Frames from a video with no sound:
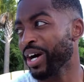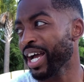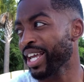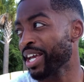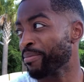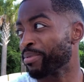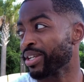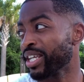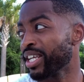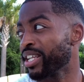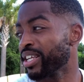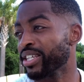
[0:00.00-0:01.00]
I can't
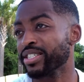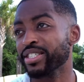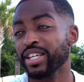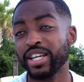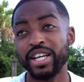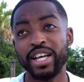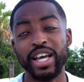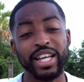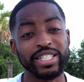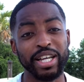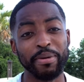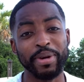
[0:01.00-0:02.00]
believe this.
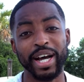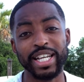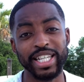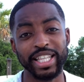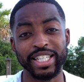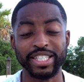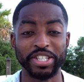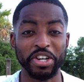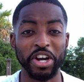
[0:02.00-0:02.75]
Some guys have the shin